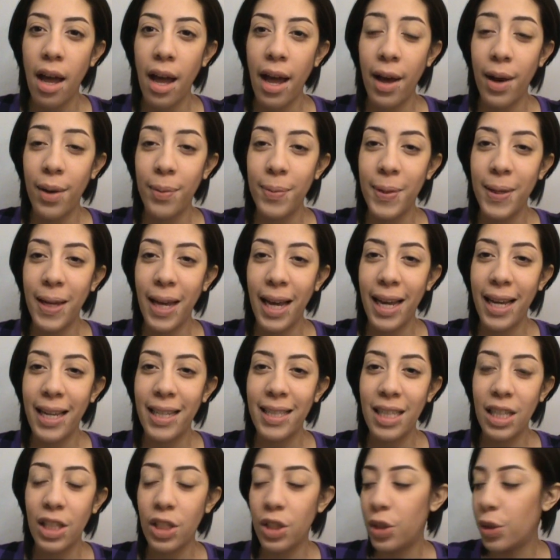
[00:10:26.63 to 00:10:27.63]
I hope you
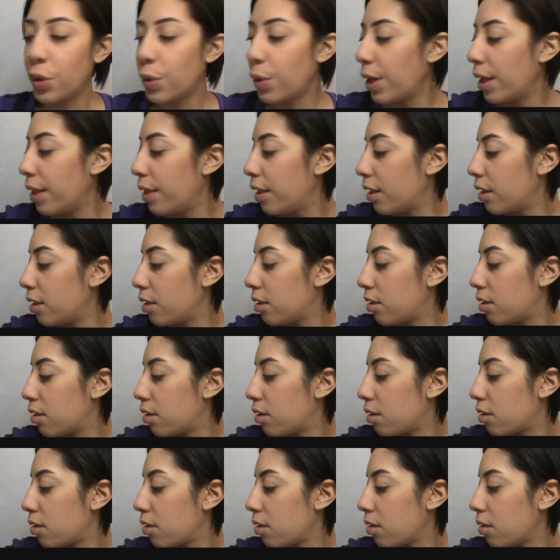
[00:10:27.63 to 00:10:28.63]
guys enjoyed
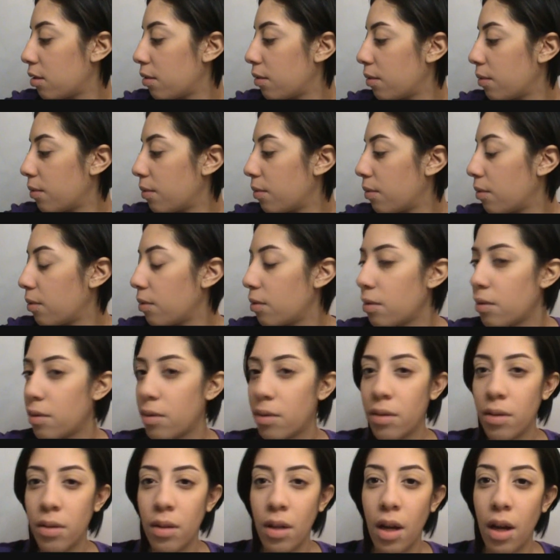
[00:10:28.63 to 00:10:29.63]
this
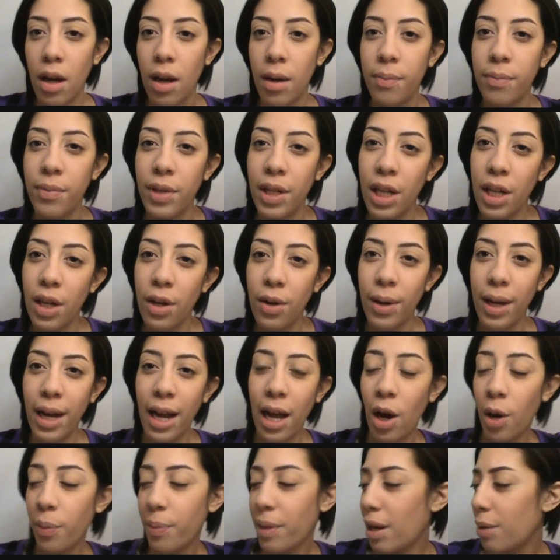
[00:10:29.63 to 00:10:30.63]
video,
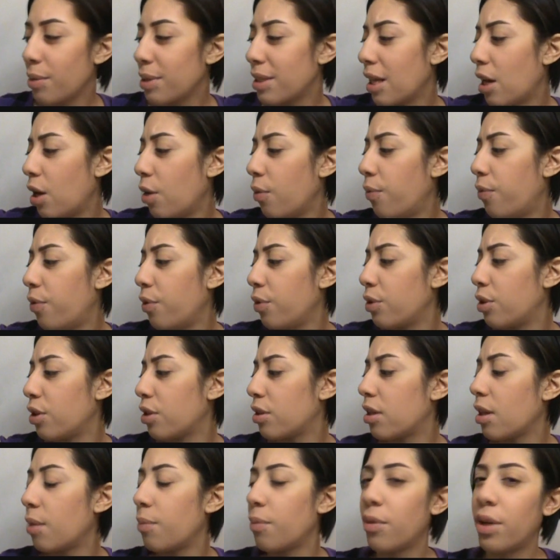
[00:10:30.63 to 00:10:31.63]
and I hope that it was helpful to
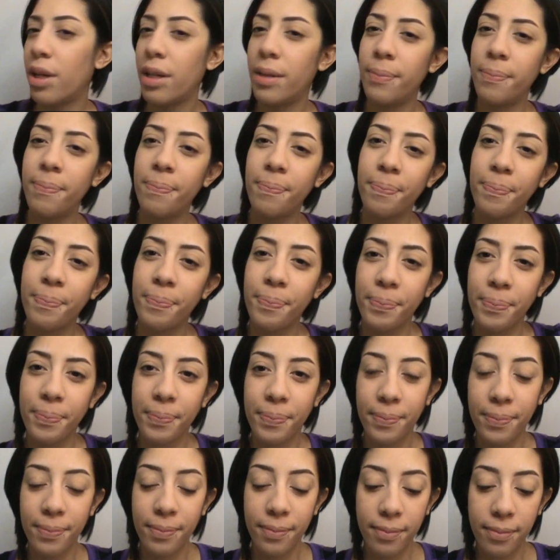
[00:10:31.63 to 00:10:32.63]
someone.
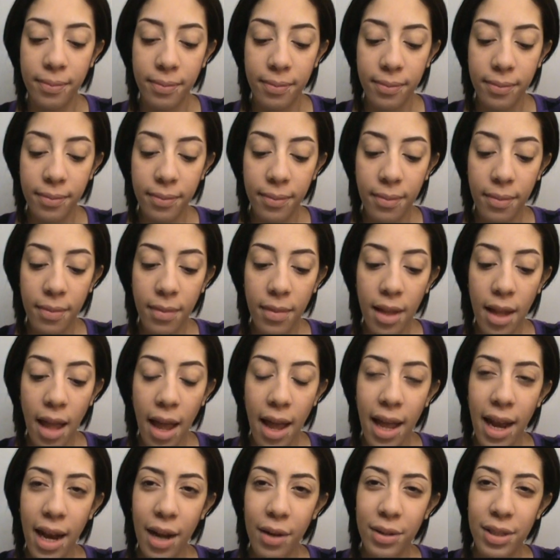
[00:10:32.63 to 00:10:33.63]

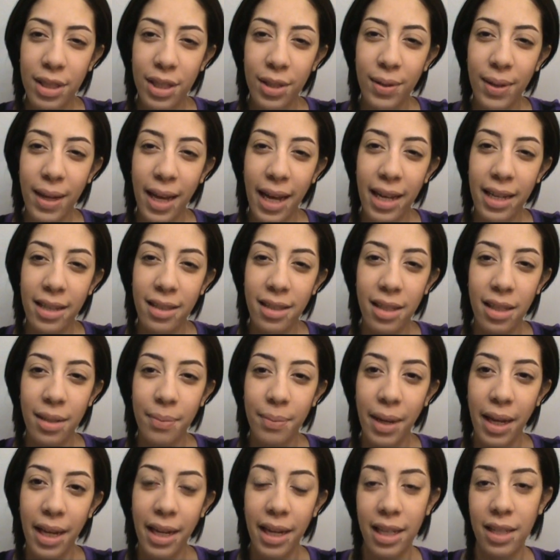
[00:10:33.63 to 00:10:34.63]
And I'll see you guys
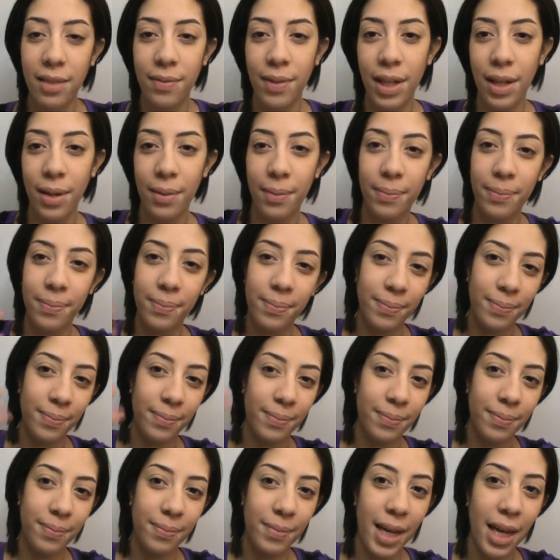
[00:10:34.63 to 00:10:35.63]
in my next video.
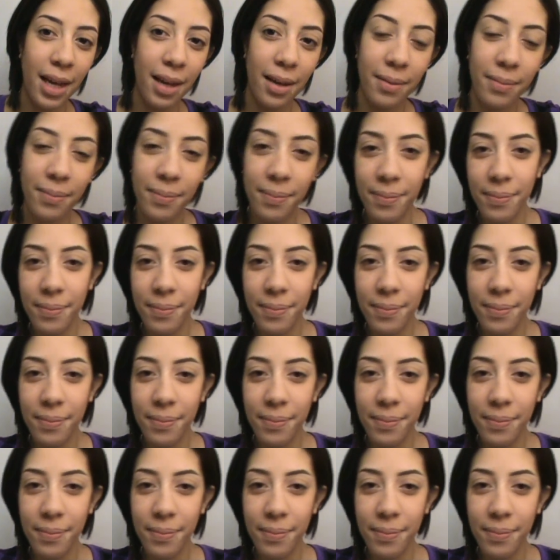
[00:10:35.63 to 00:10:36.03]
Bye.